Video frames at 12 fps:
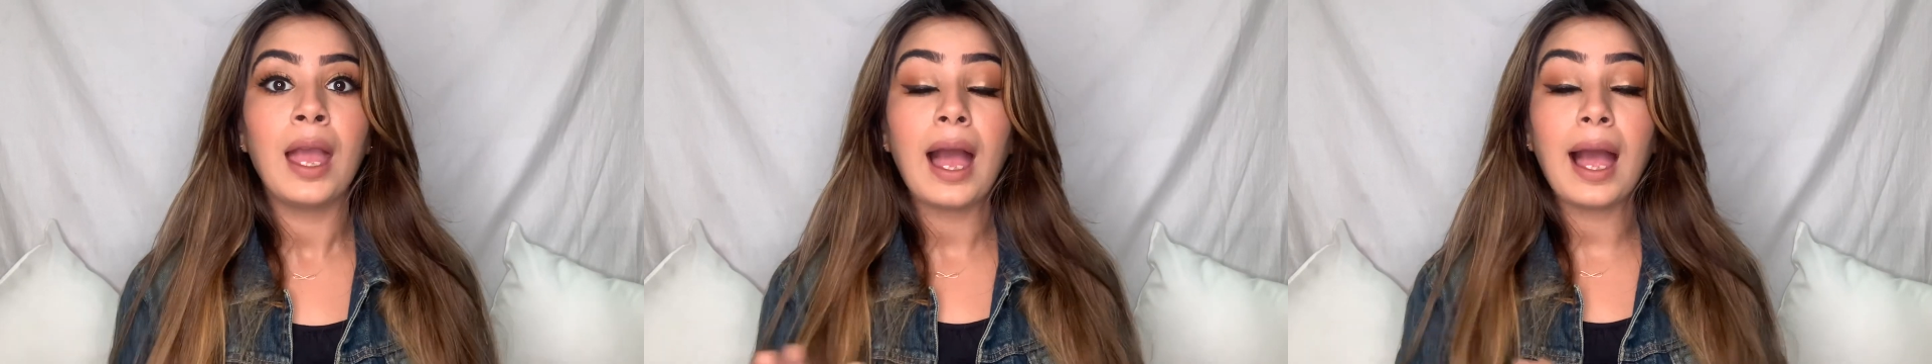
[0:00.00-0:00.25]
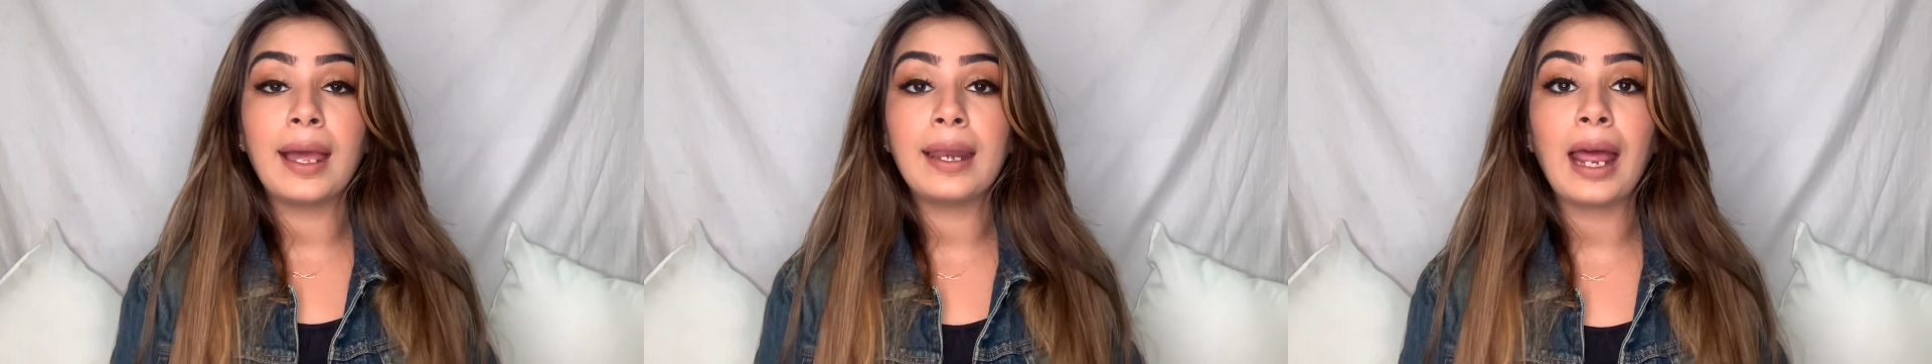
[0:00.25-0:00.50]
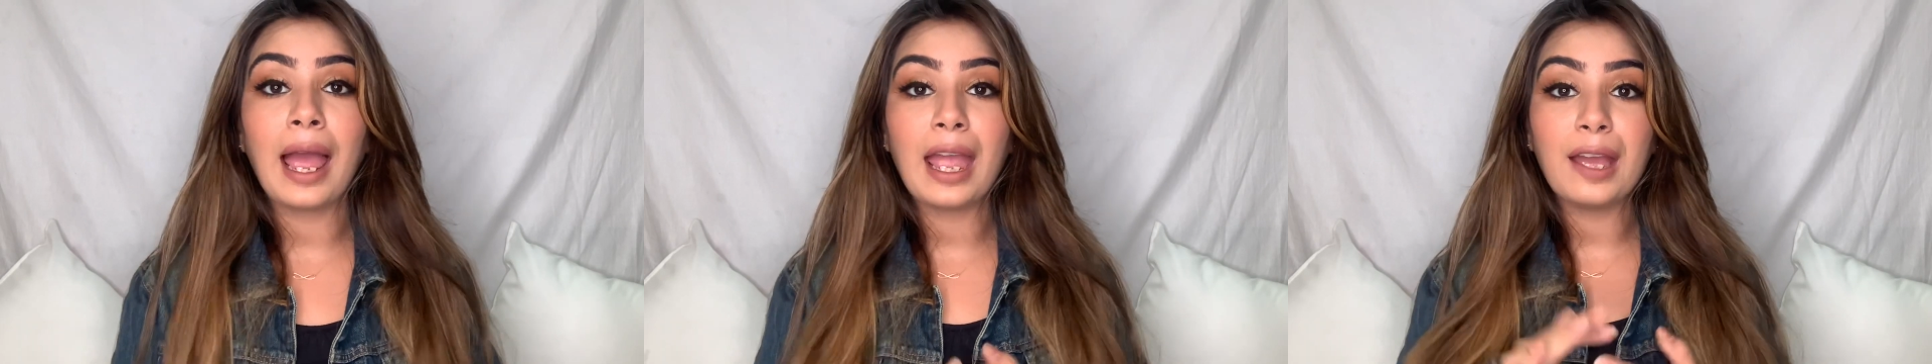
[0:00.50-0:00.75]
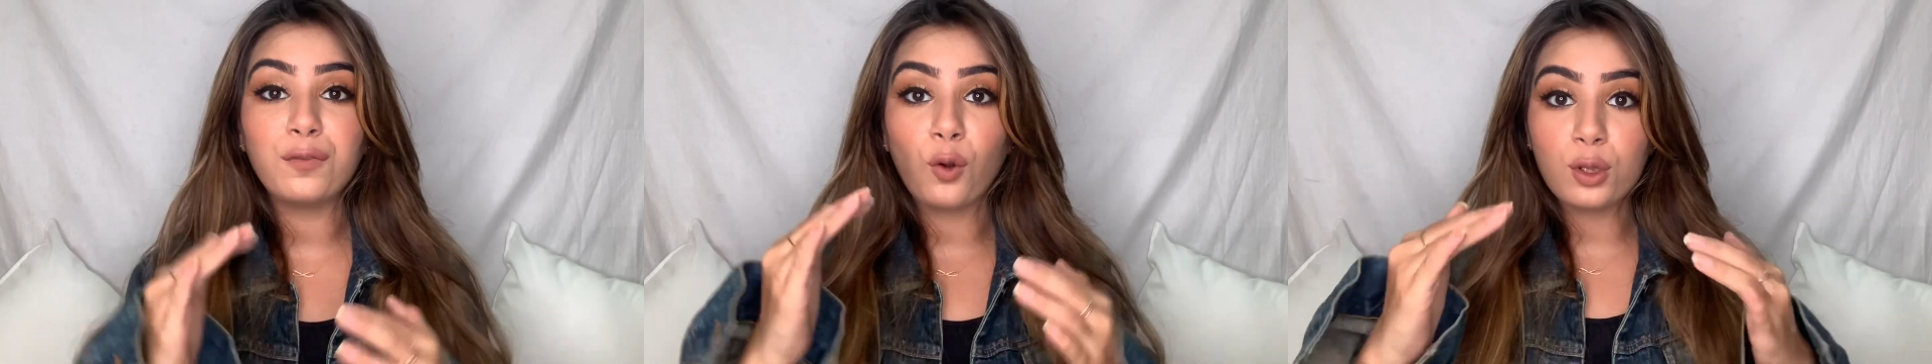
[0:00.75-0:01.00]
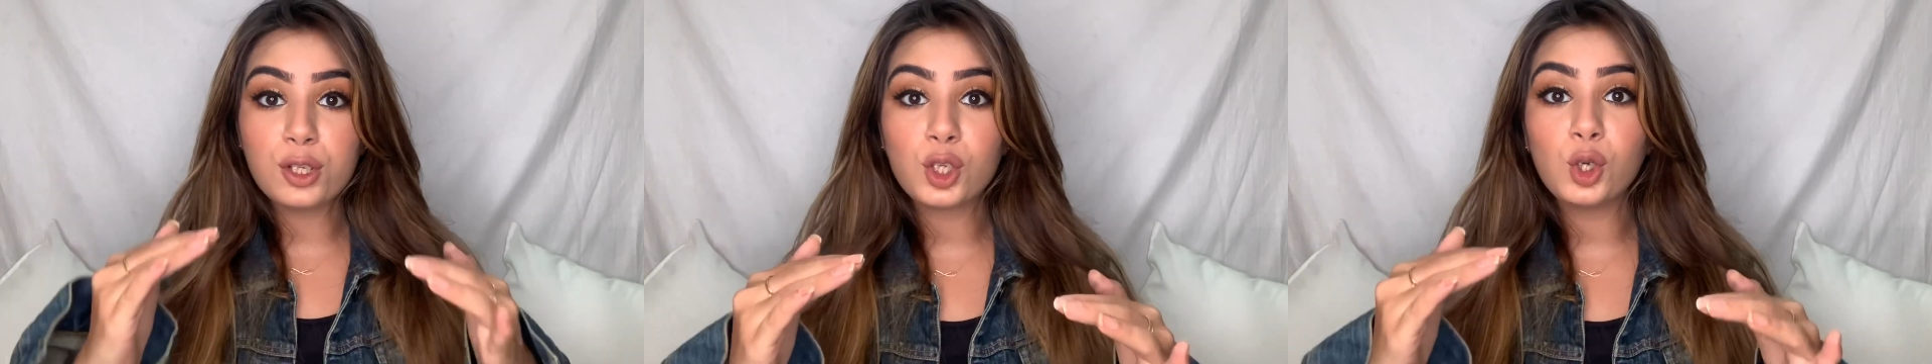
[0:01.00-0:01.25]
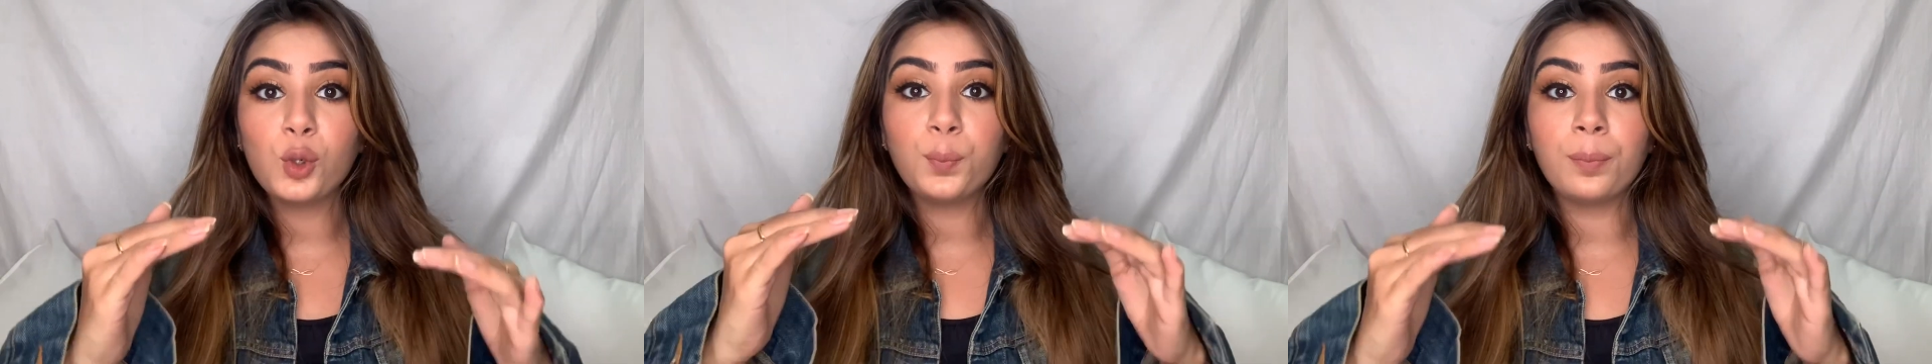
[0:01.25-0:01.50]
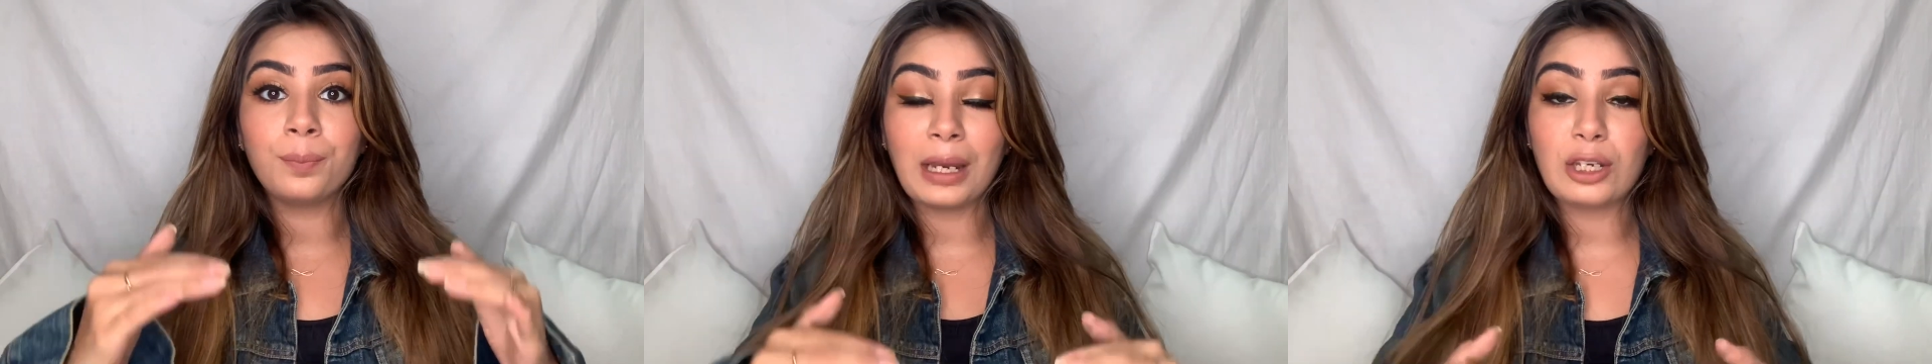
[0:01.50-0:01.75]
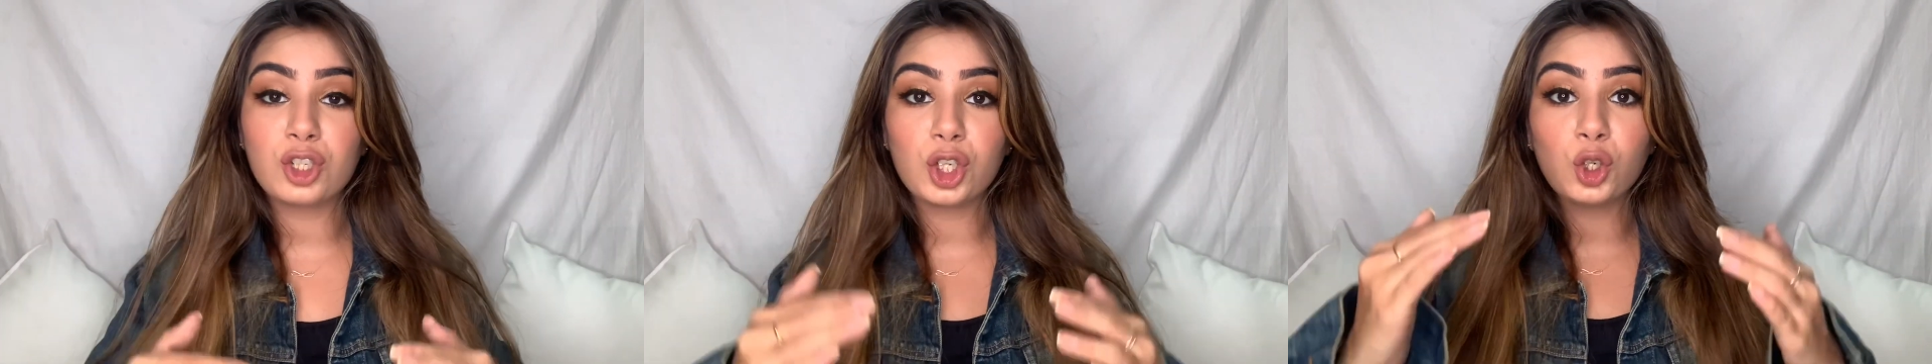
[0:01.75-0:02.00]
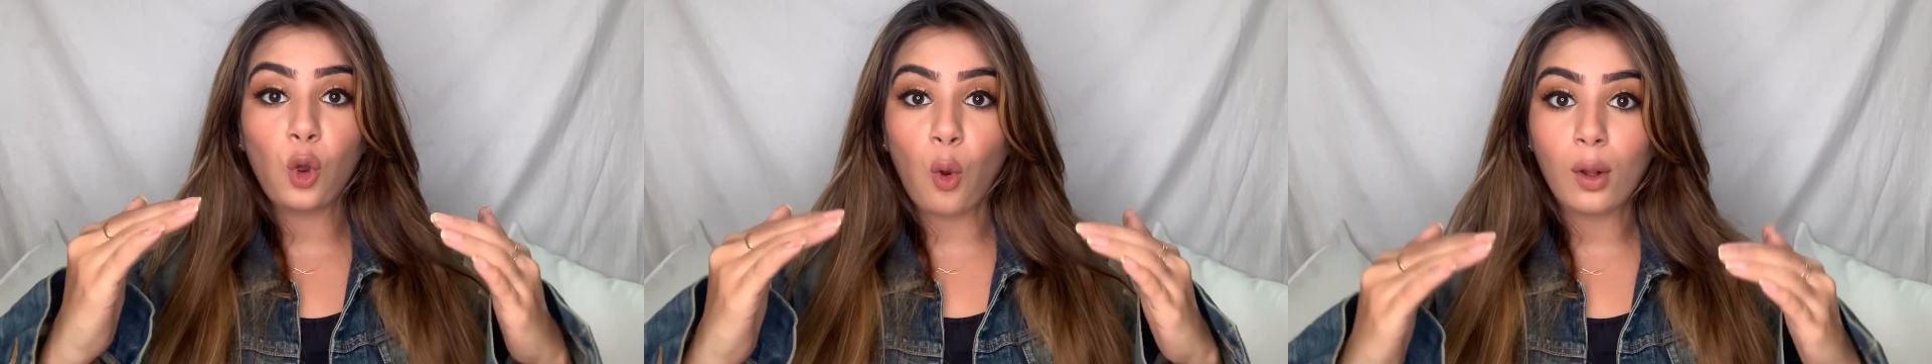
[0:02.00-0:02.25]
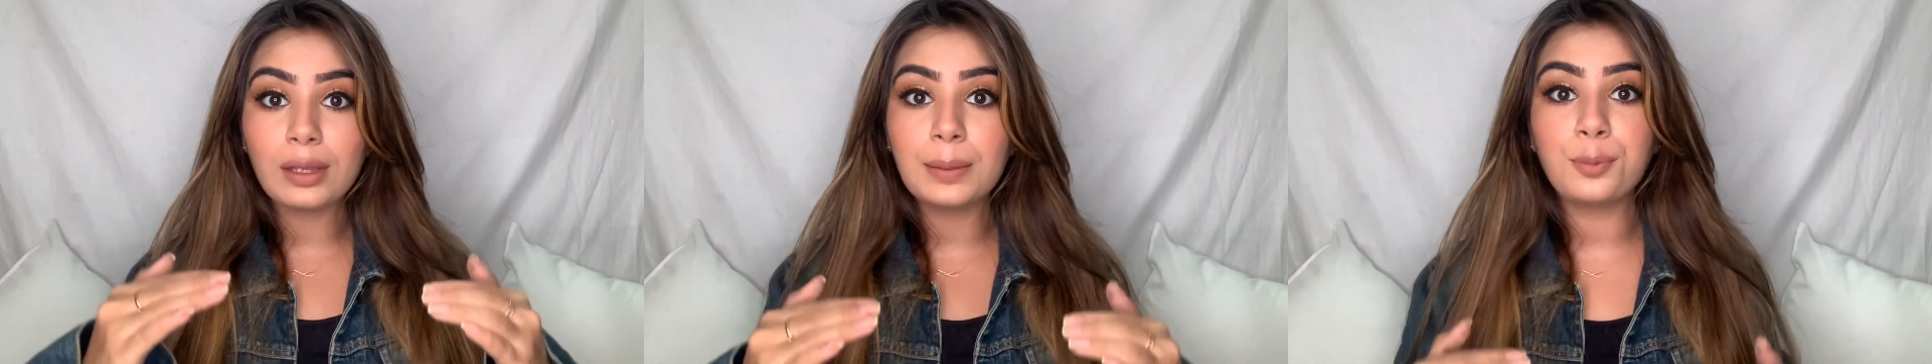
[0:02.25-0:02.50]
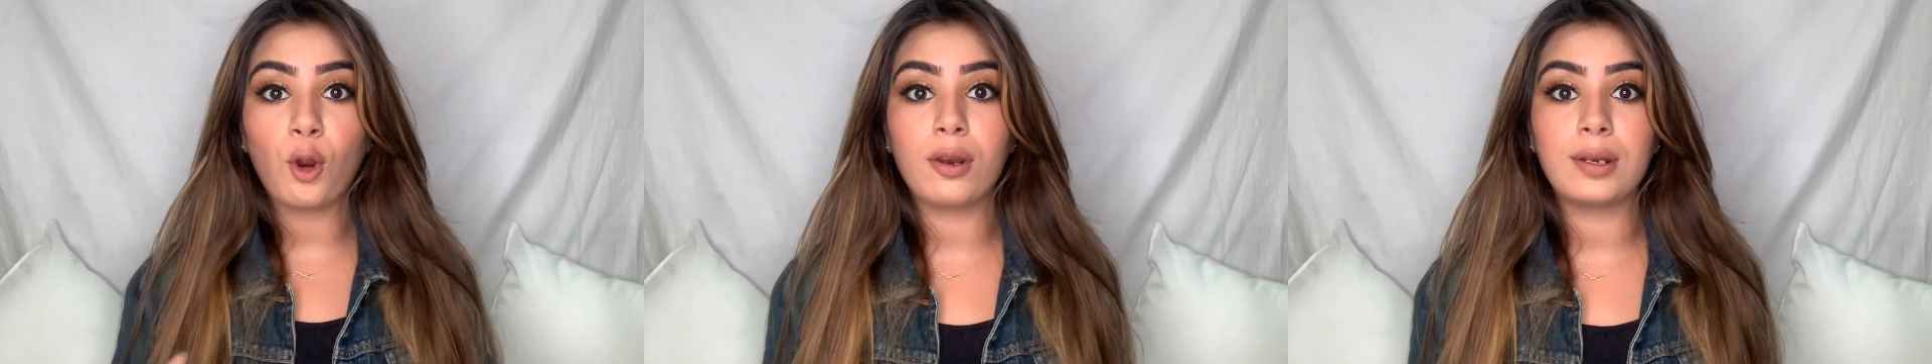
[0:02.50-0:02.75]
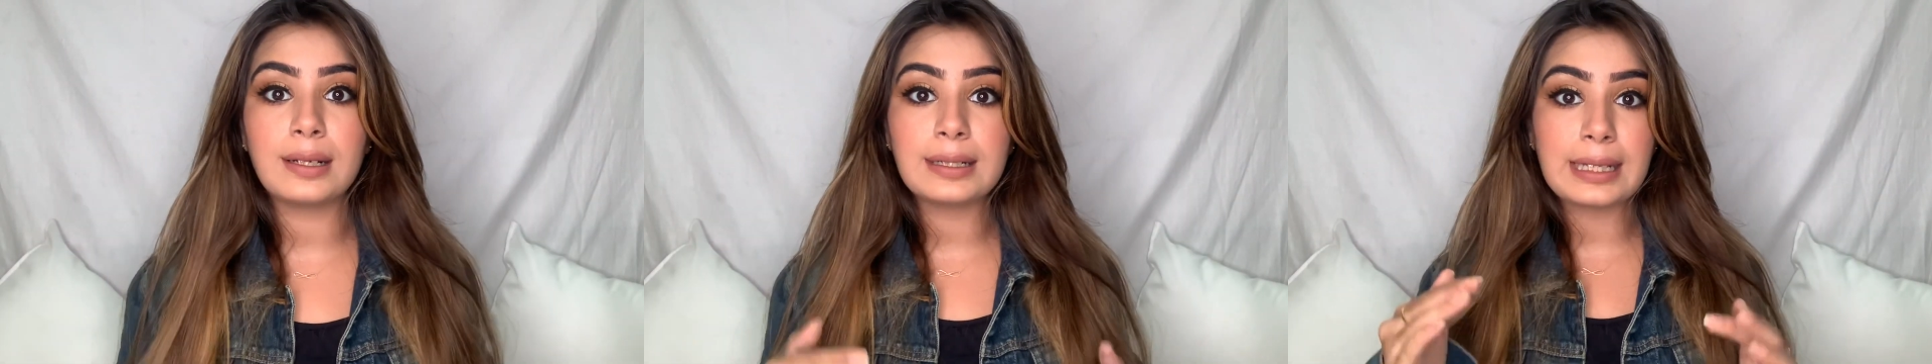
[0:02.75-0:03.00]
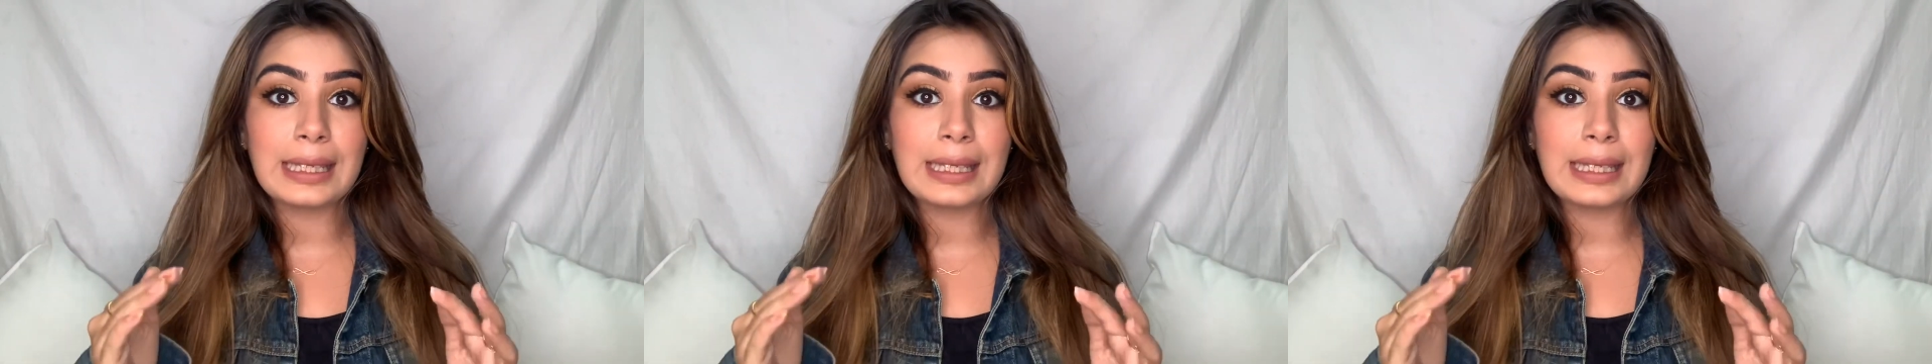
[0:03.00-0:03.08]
and I have also mentioned all the products